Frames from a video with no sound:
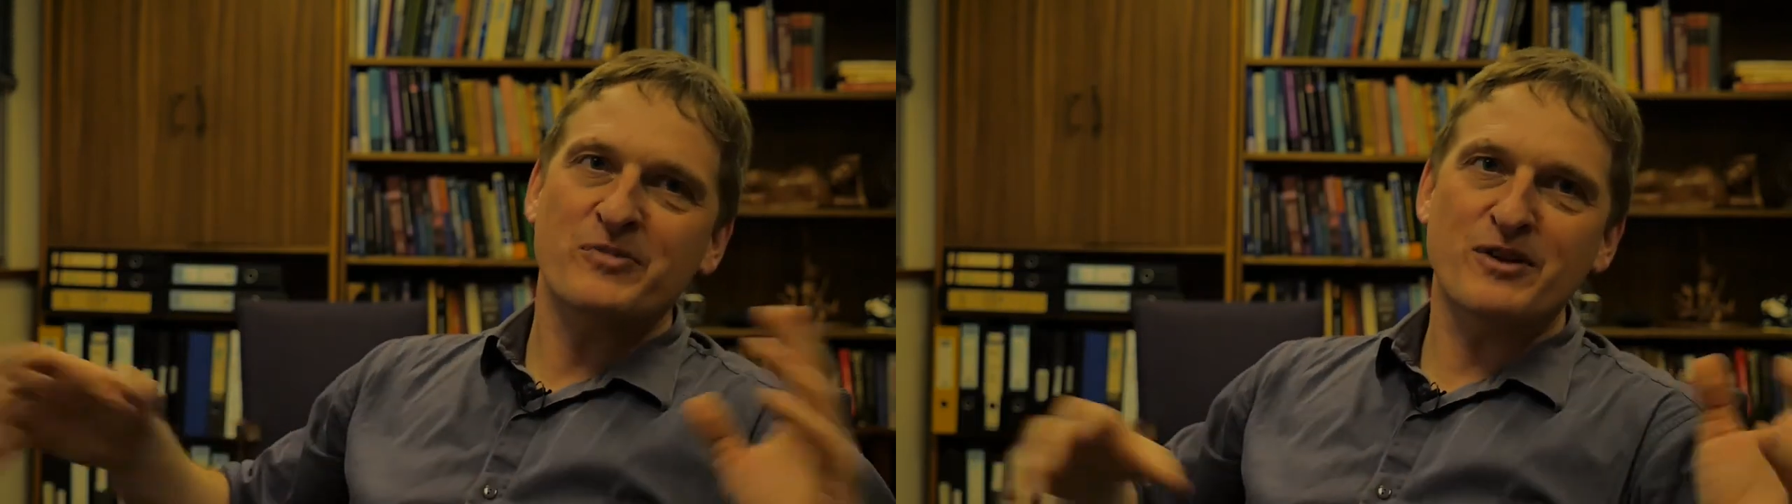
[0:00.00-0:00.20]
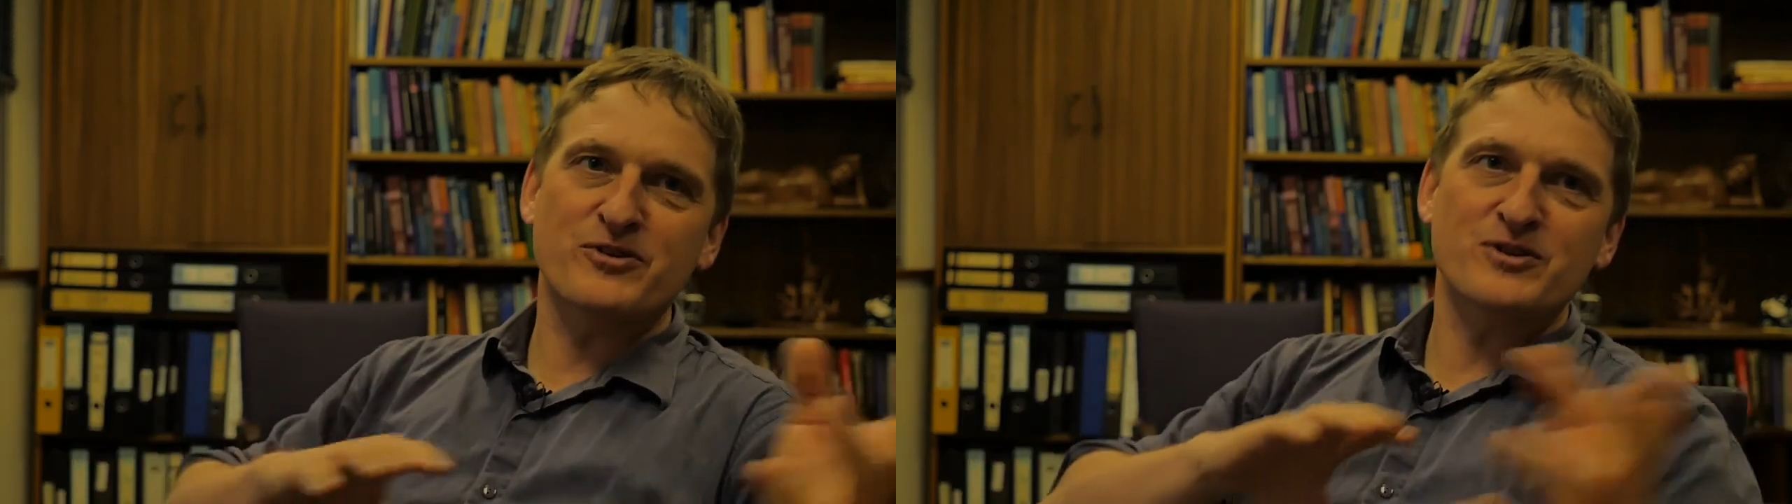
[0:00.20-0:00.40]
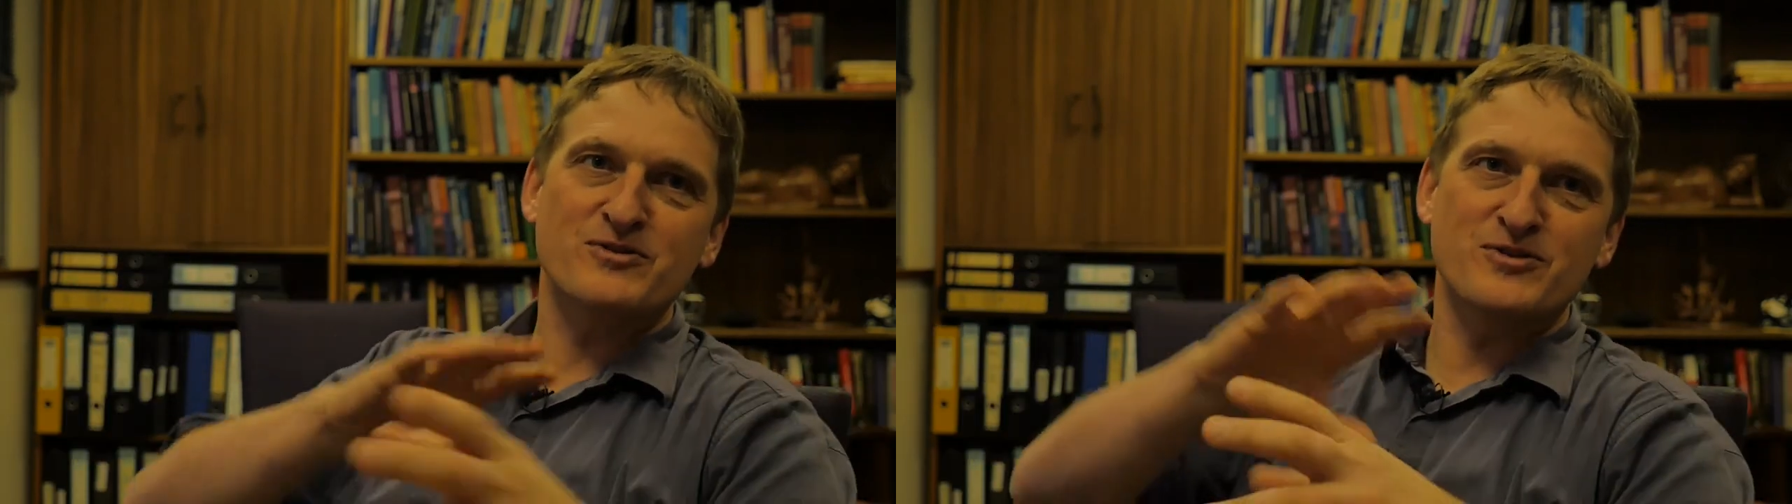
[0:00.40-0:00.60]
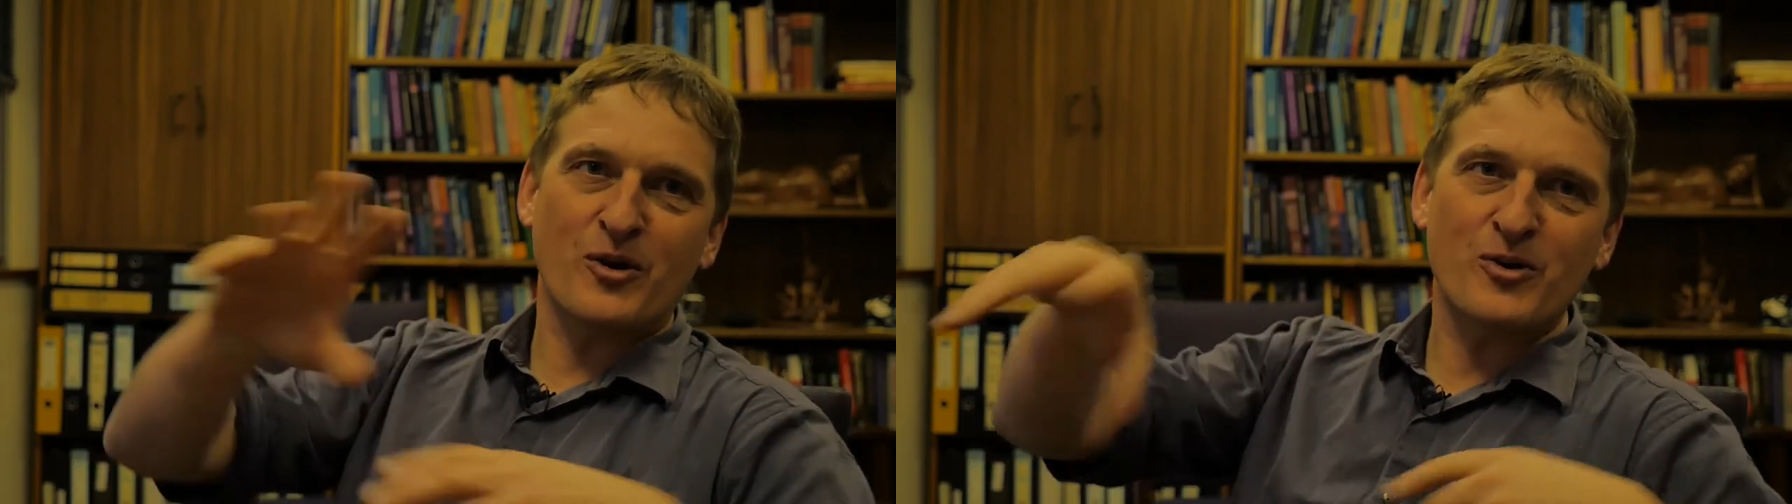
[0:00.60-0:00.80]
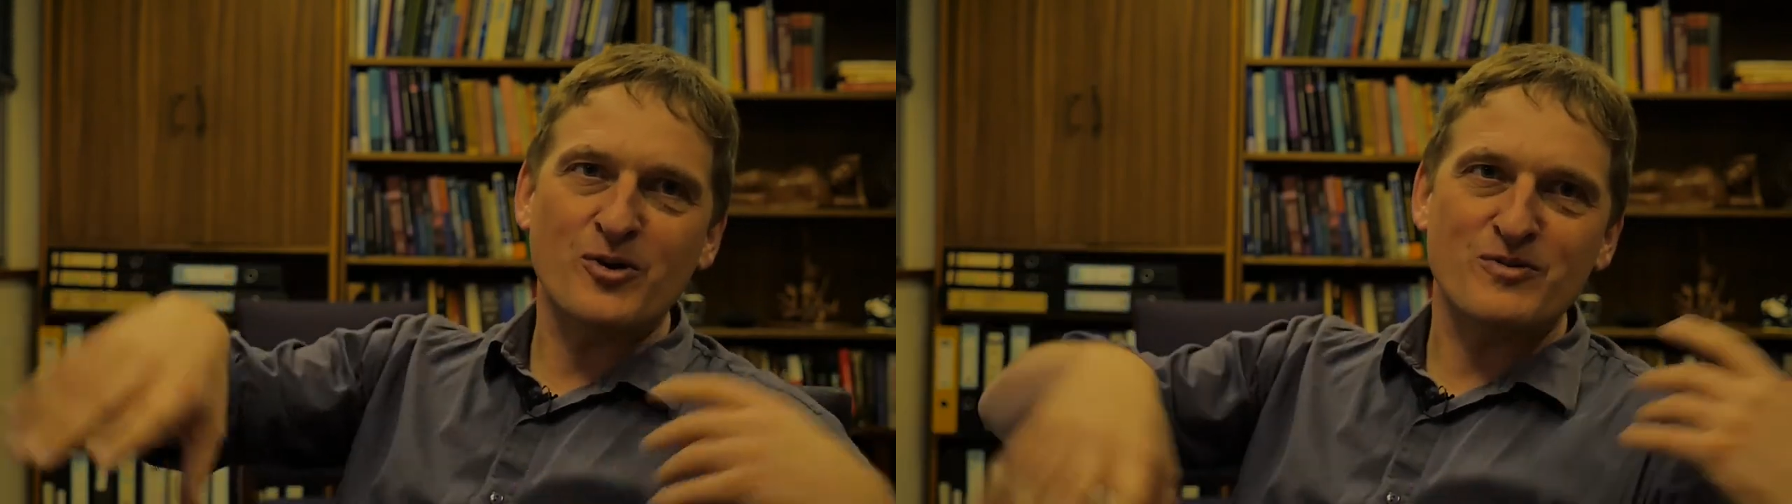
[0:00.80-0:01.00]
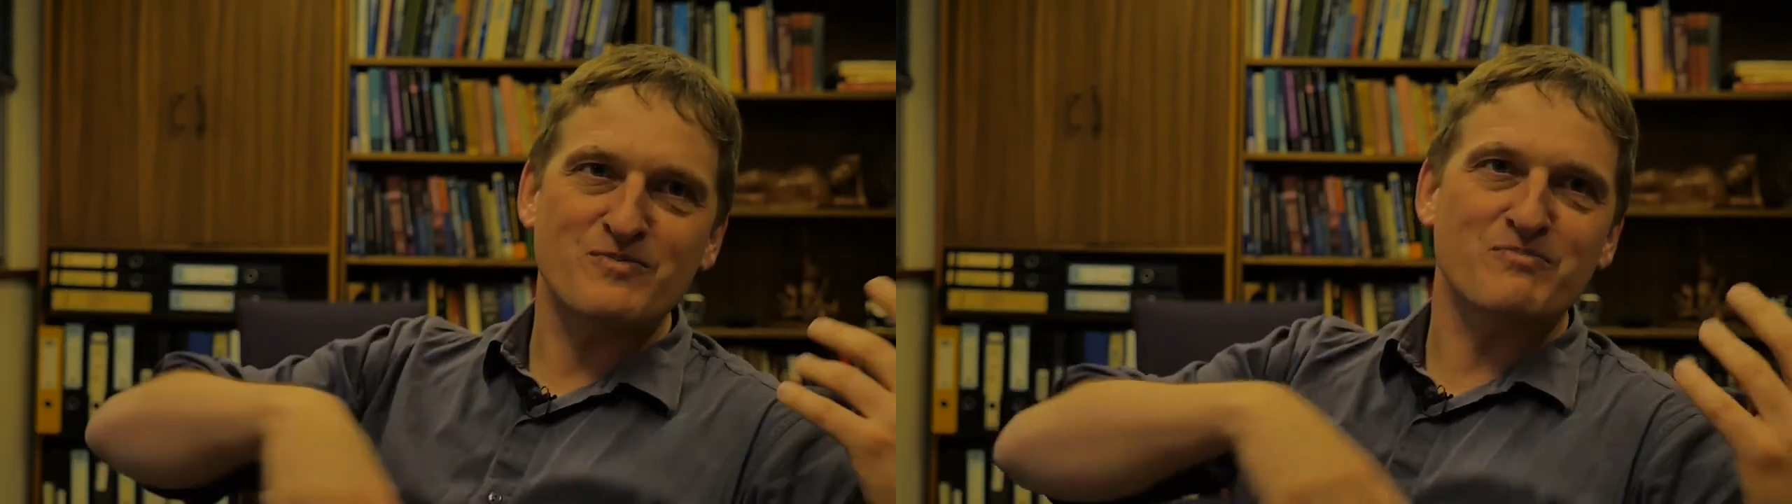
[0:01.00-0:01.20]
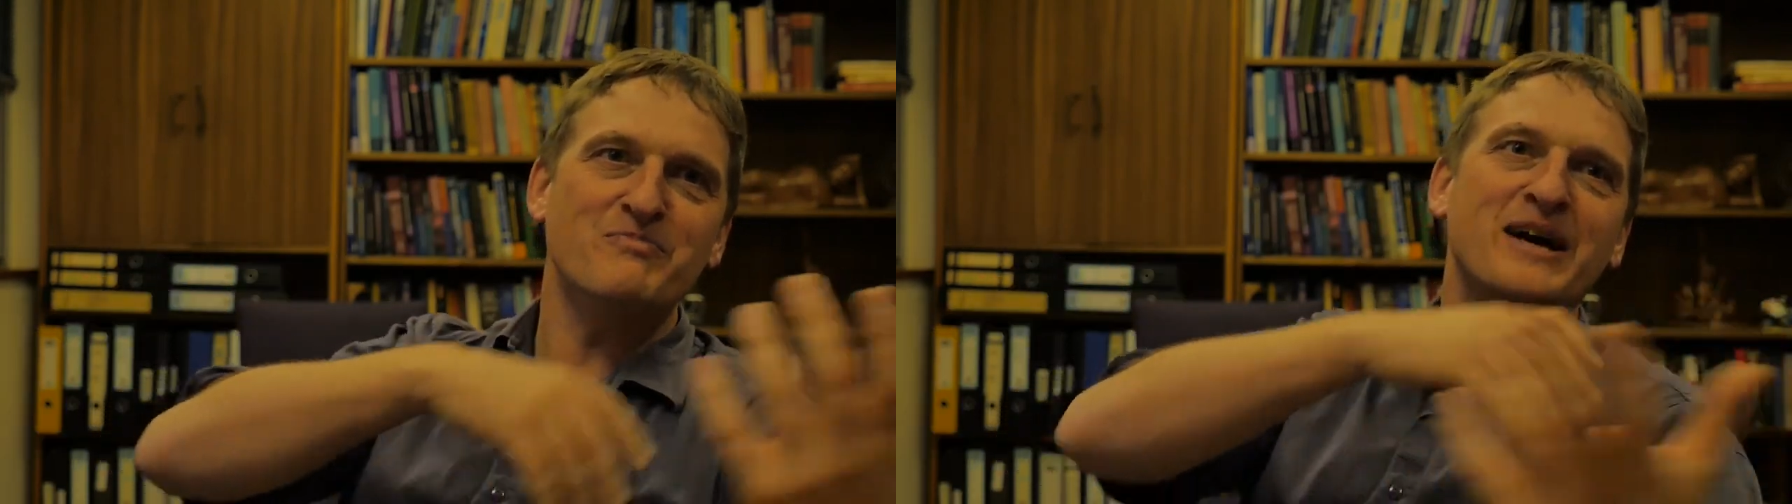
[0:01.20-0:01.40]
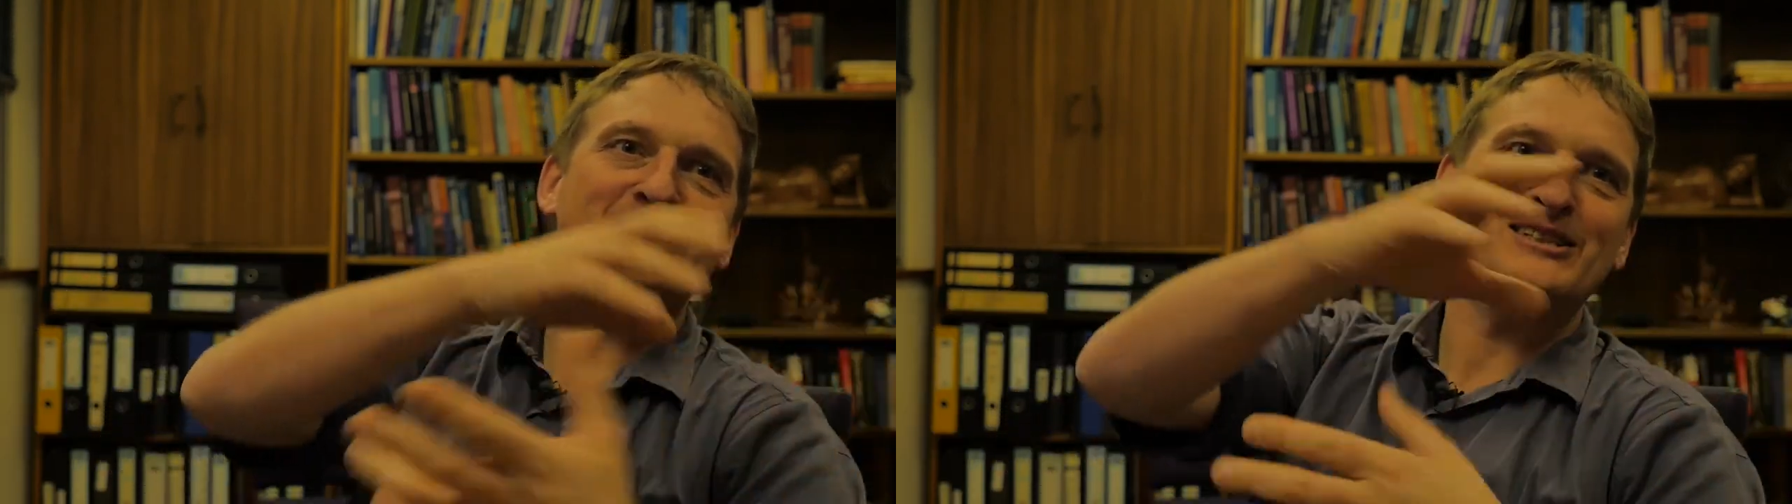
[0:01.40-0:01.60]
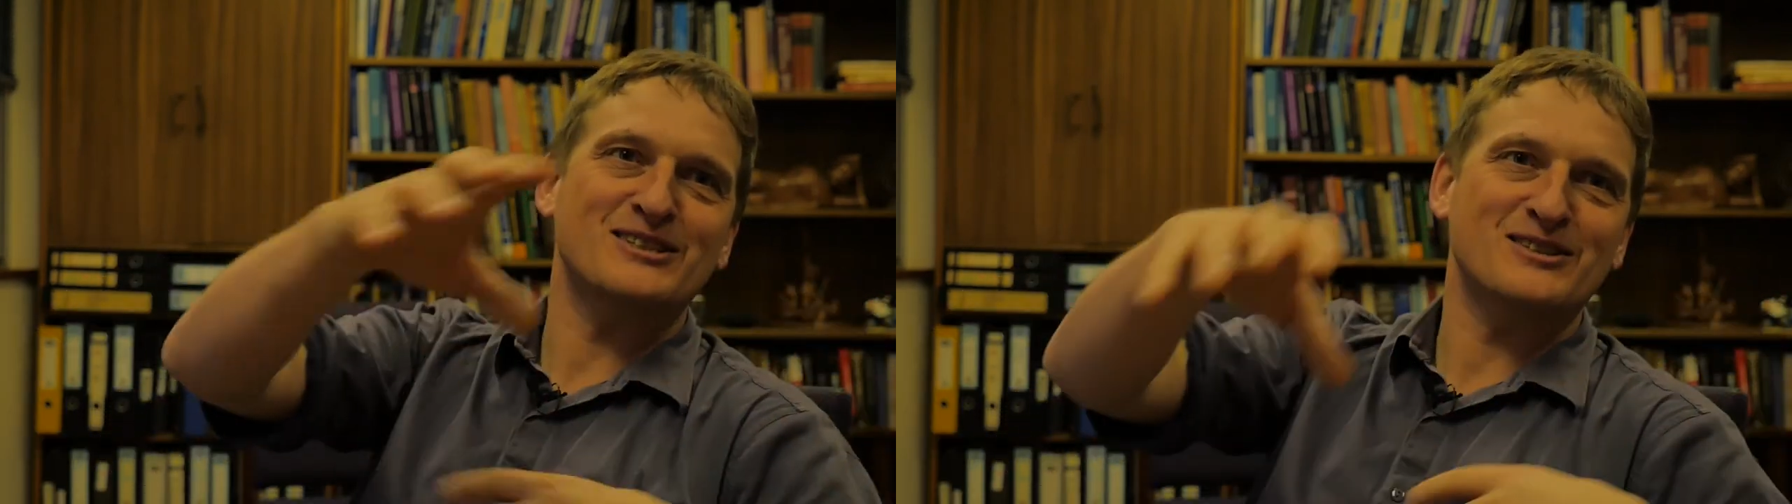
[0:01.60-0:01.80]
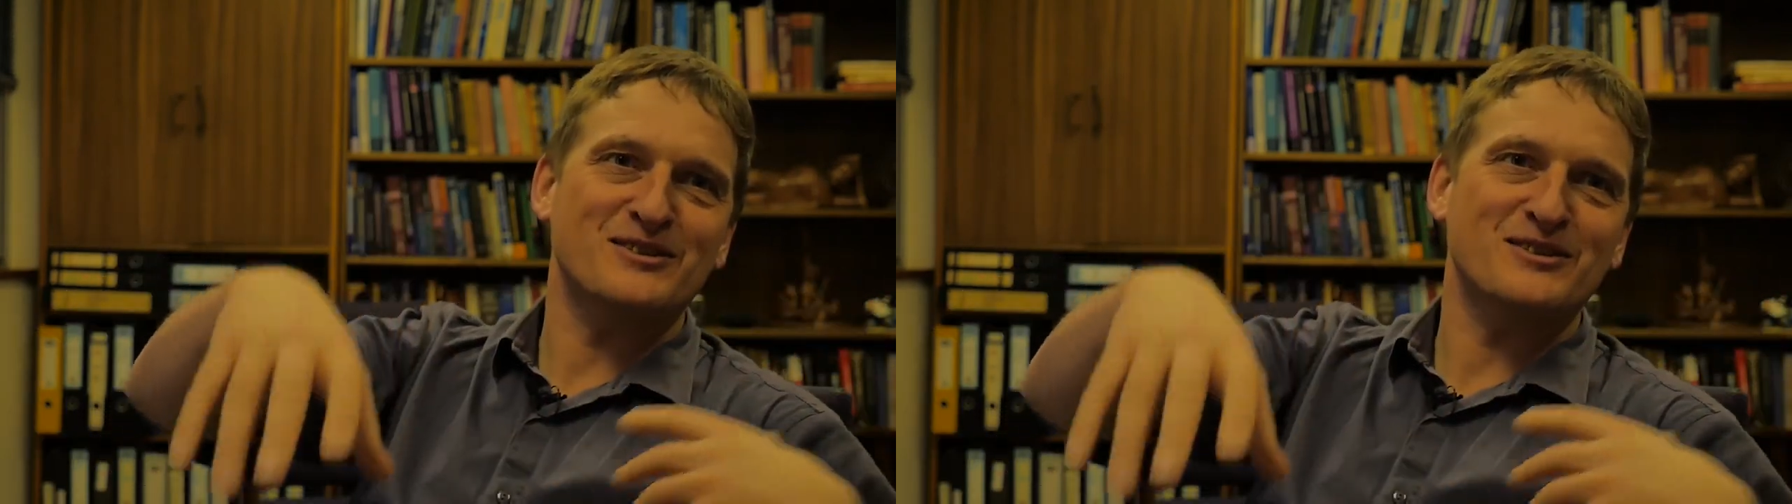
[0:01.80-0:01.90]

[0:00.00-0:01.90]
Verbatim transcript: if the you know, mix